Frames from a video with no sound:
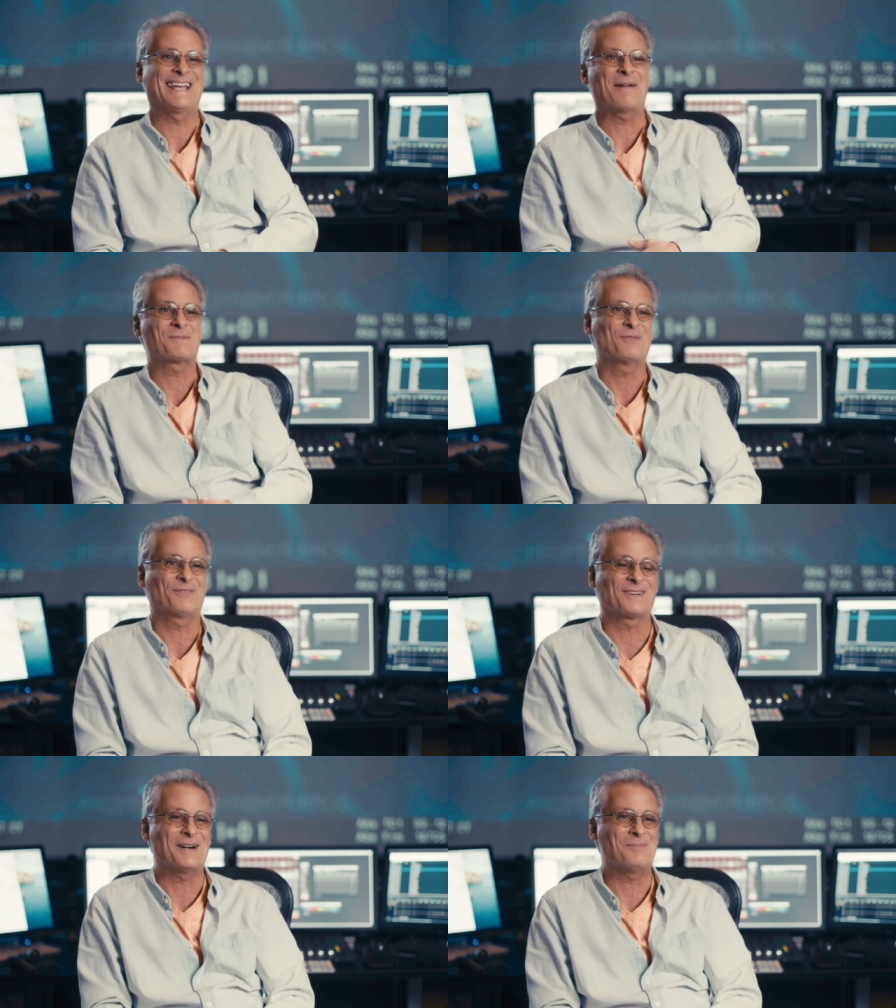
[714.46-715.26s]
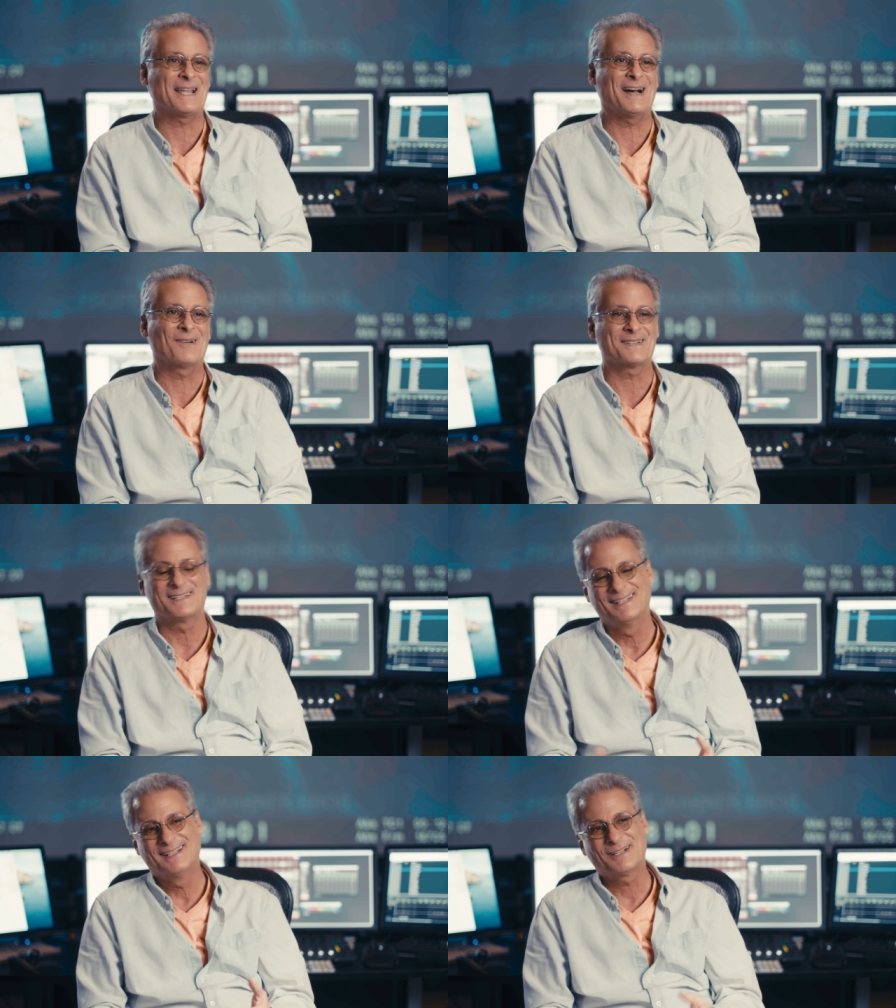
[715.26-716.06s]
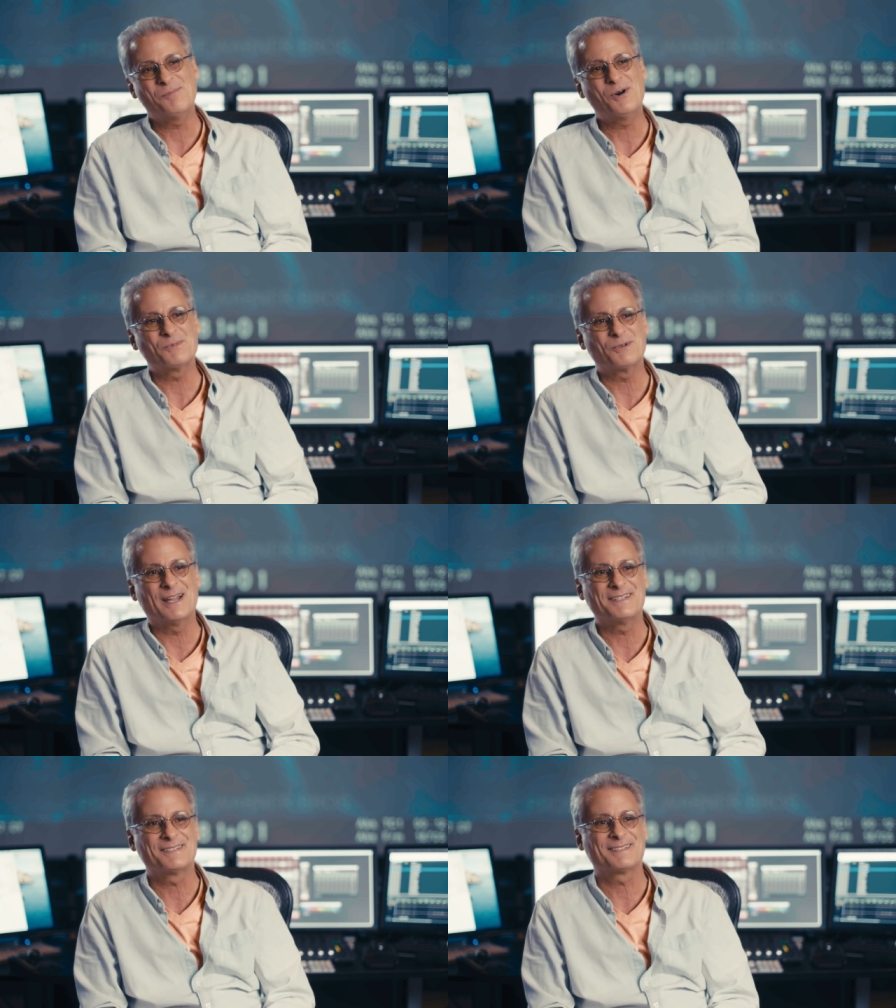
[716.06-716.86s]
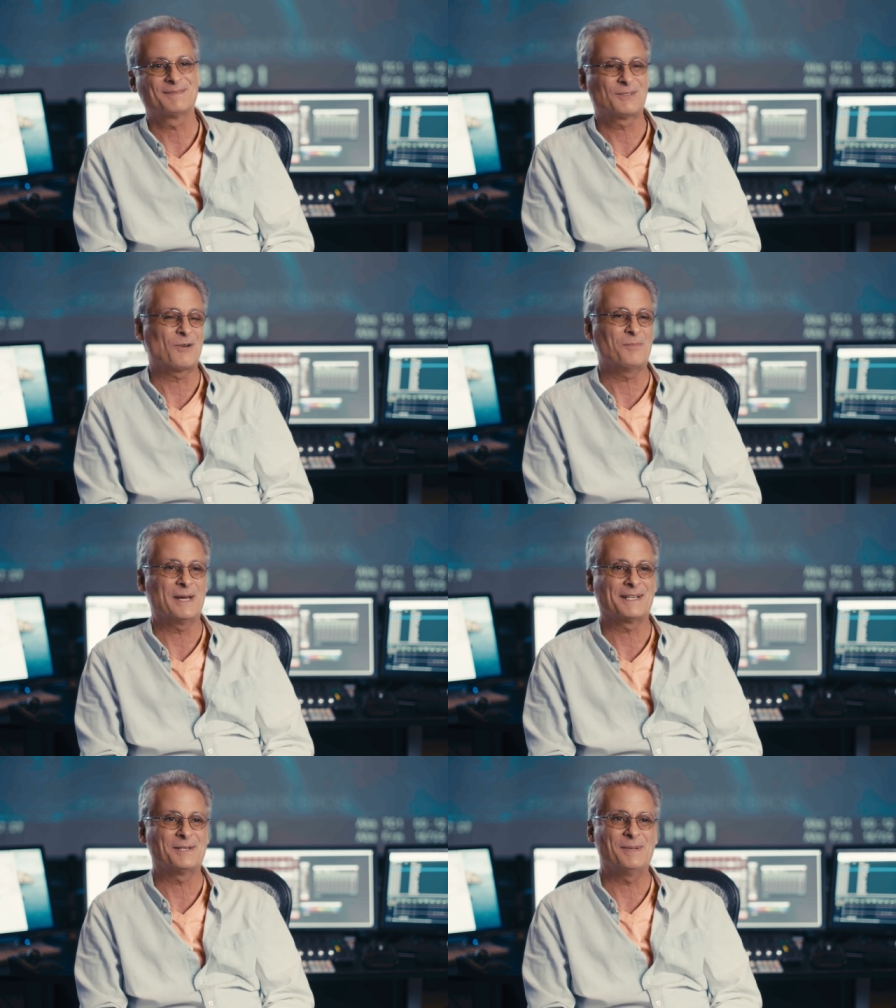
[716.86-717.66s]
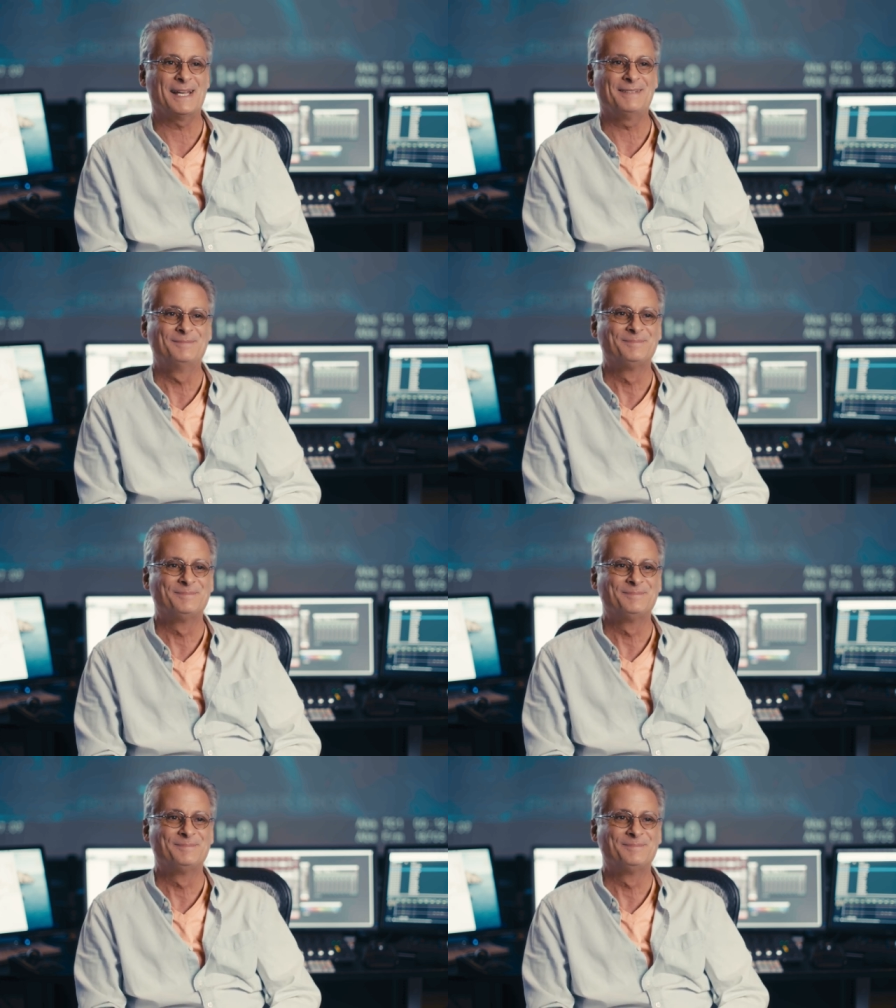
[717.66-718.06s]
capture for a couple hours, come home drenched, crawl back into bed.